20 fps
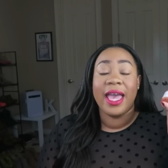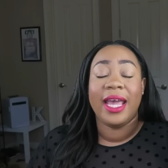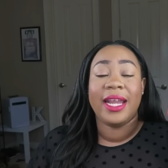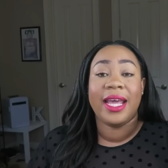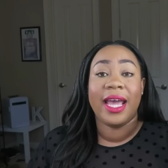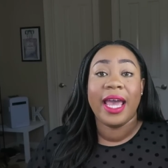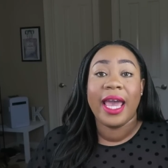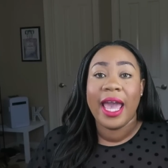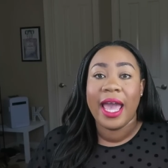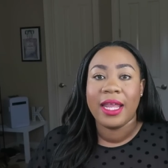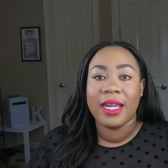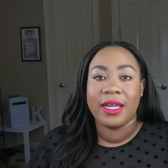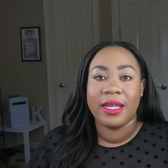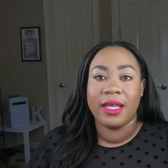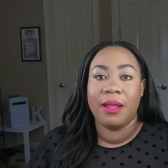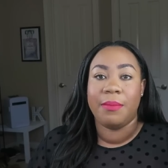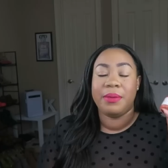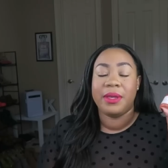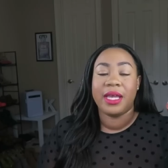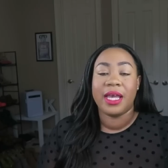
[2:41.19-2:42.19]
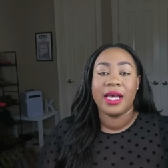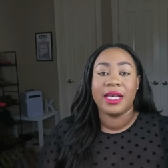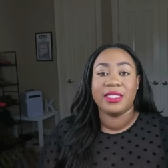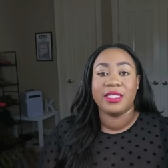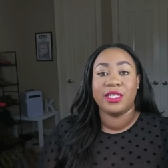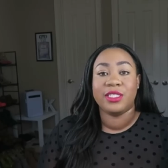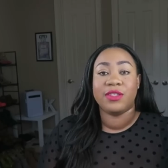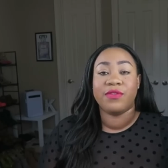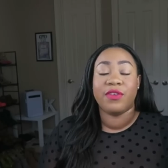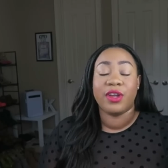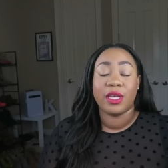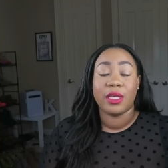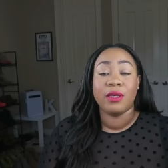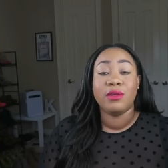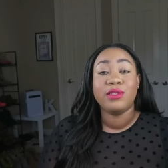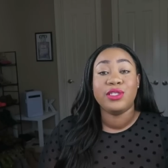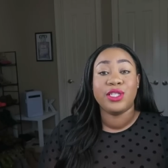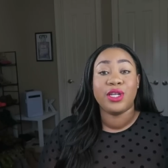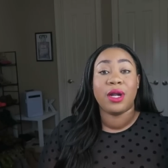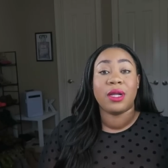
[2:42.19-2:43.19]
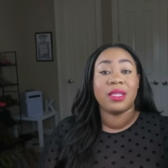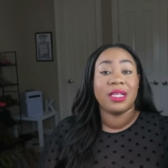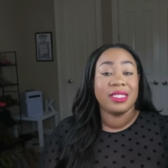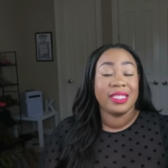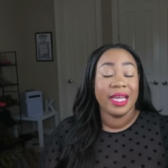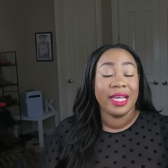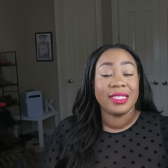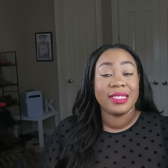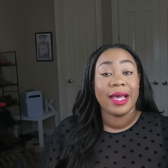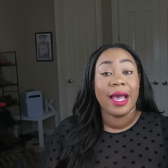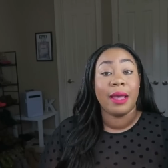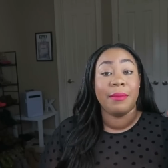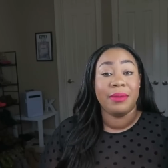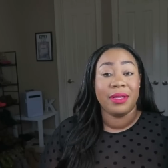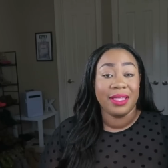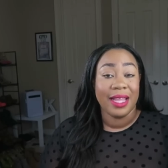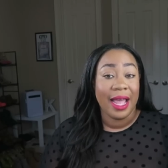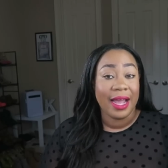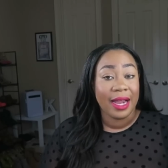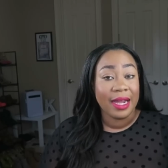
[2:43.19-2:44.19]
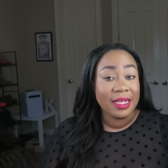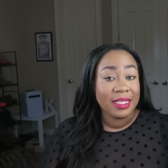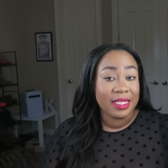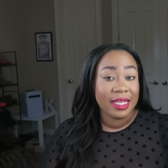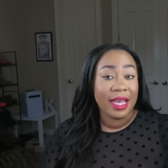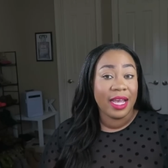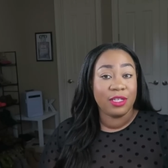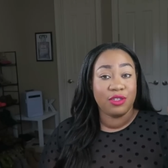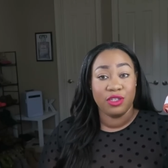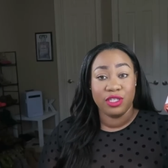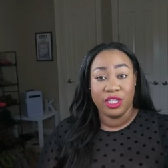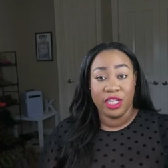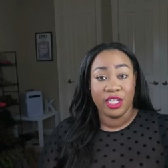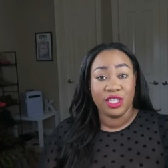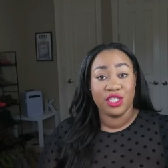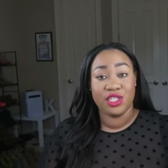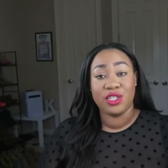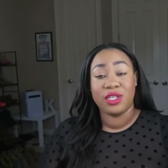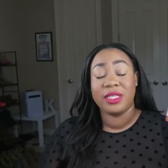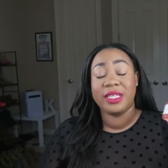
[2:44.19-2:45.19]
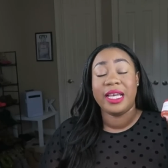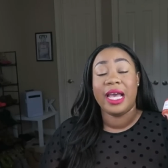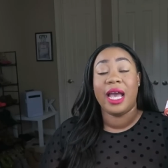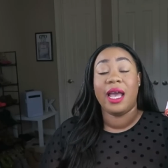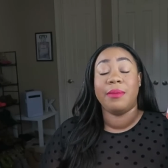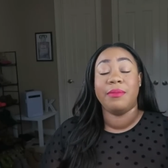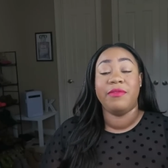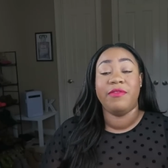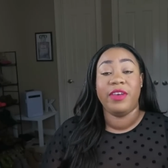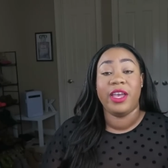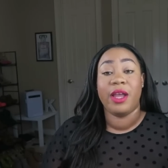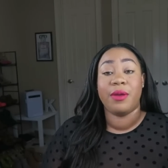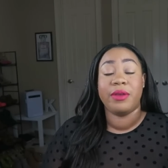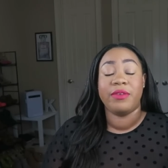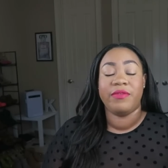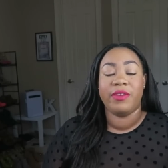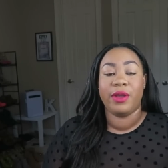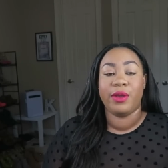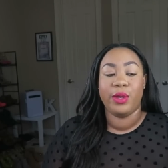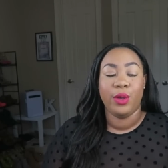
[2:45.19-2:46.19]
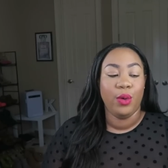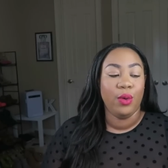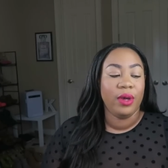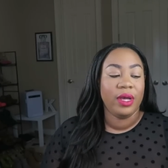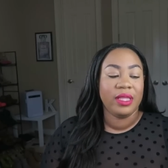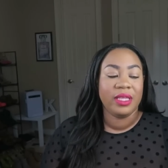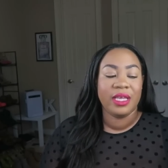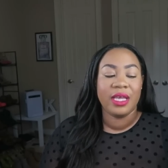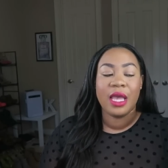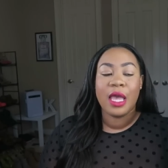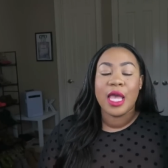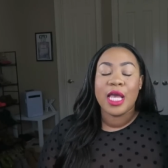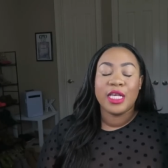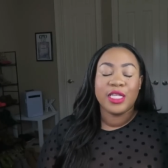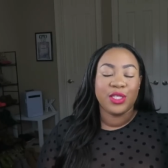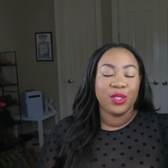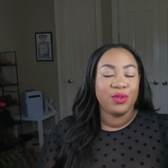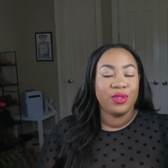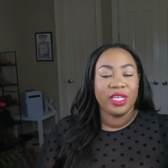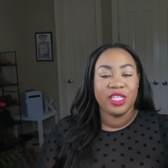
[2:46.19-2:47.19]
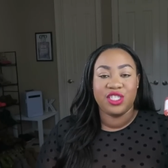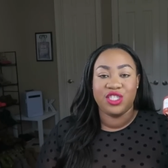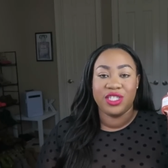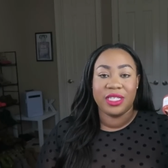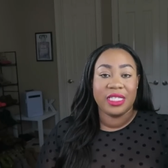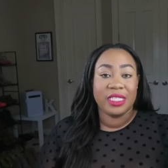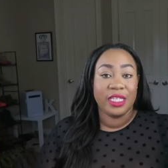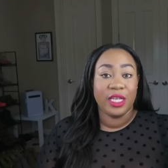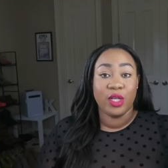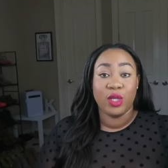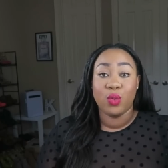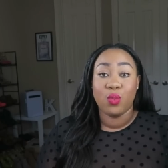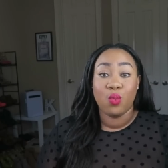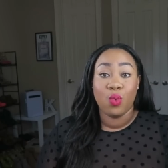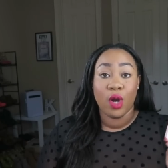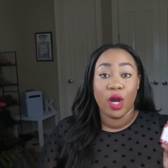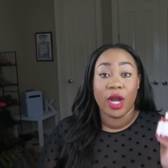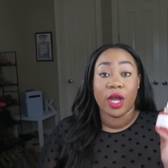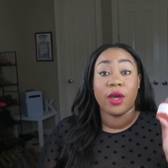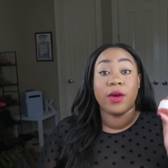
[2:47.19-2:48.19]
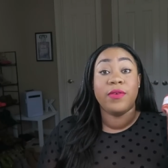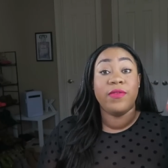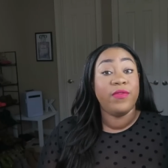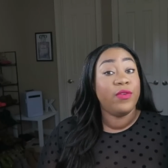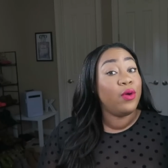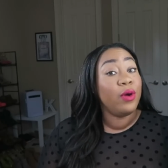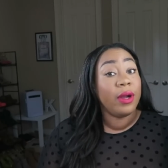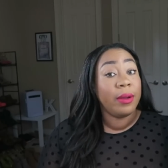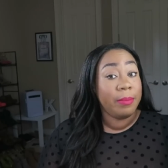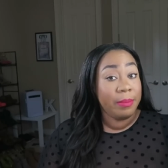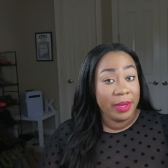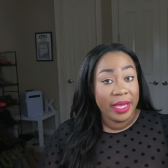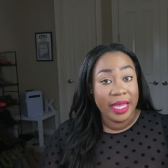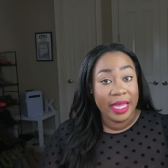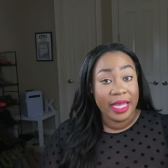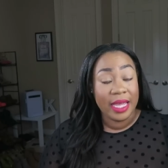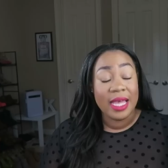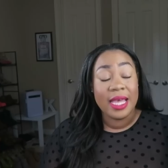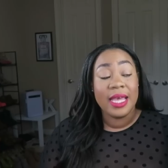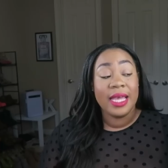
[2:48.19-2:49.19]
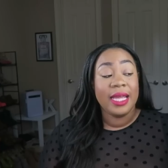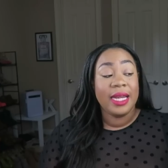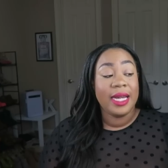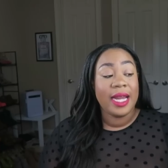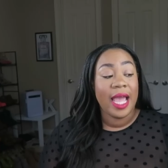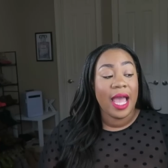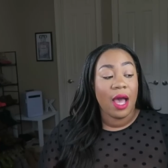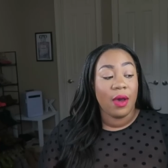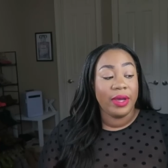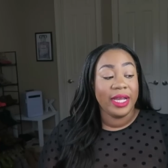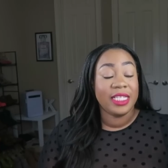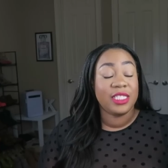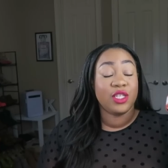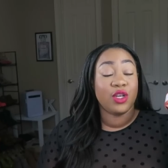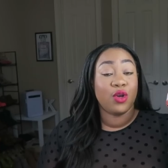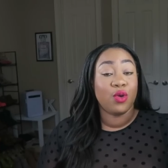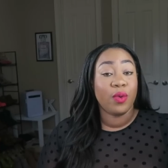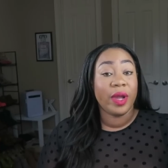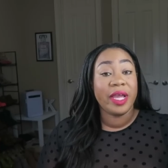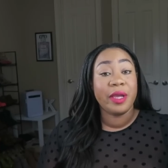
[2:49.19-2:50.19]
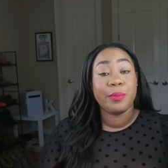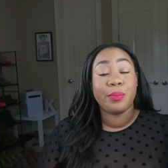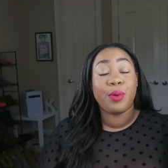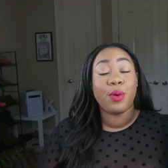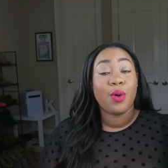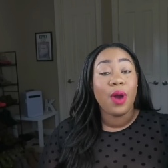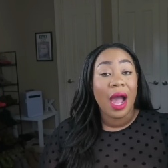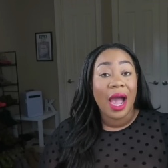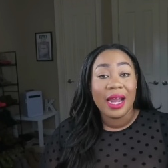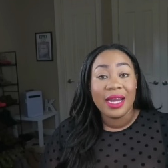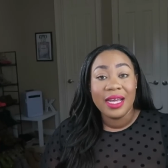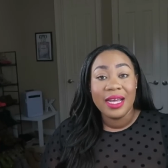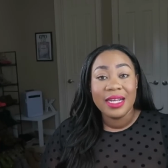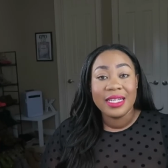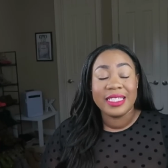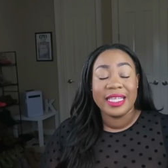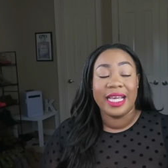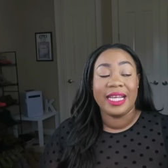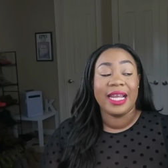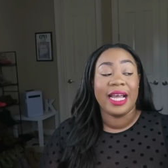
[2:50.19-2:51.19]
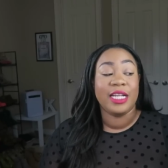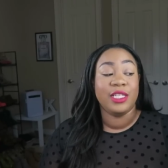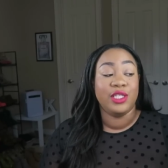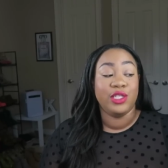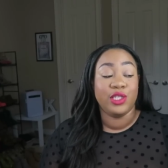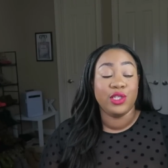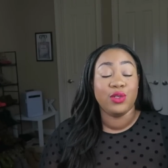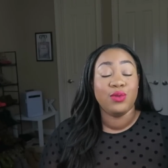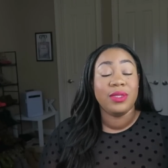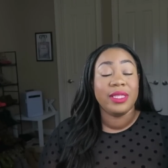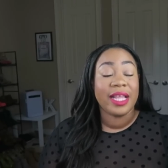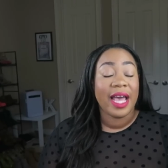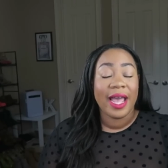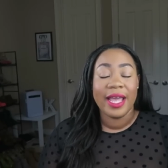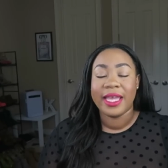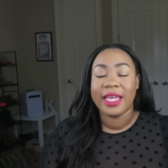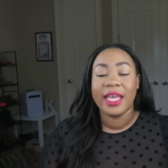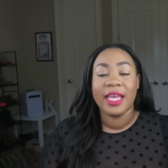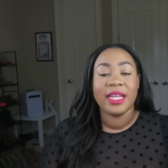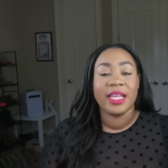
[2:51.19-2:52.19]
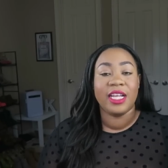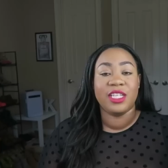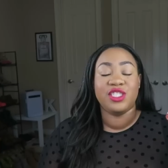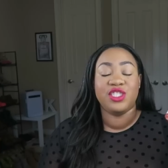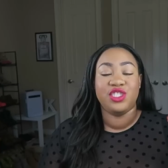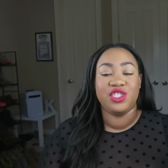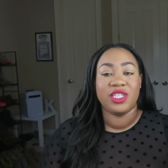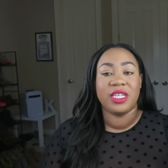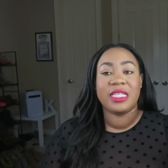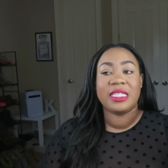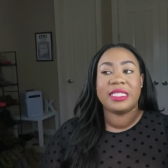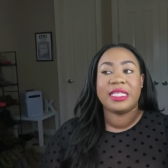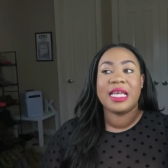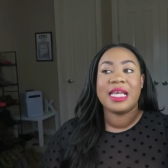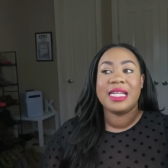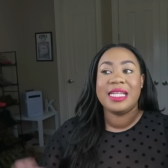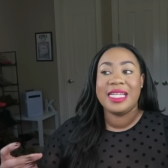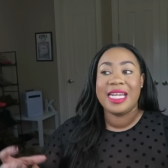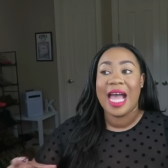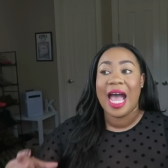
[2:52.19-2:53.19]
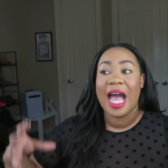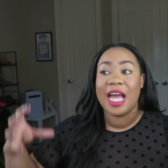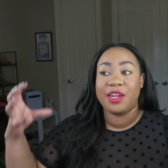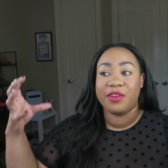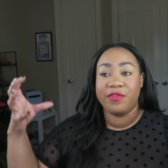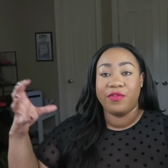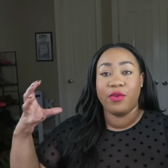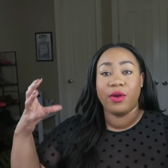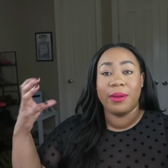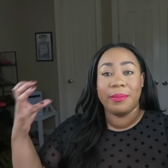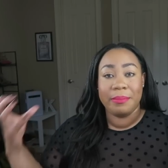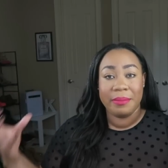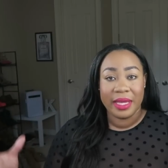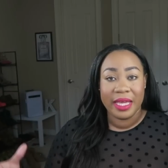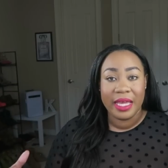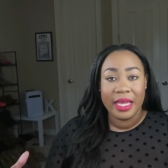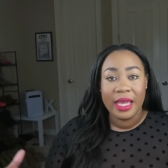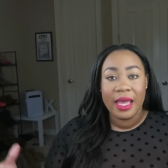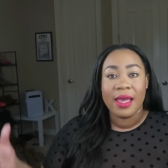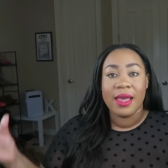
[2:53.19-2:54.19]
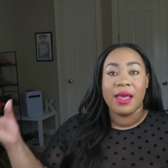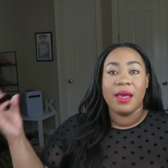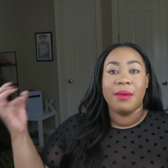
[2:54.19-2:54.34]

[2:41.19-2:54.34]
and I hated it because it's for use during the daytime, but like I said, traditionally I'm very, very oily, so this just didn't work for me. Now, it's a great product and I do like it, it's just not for me,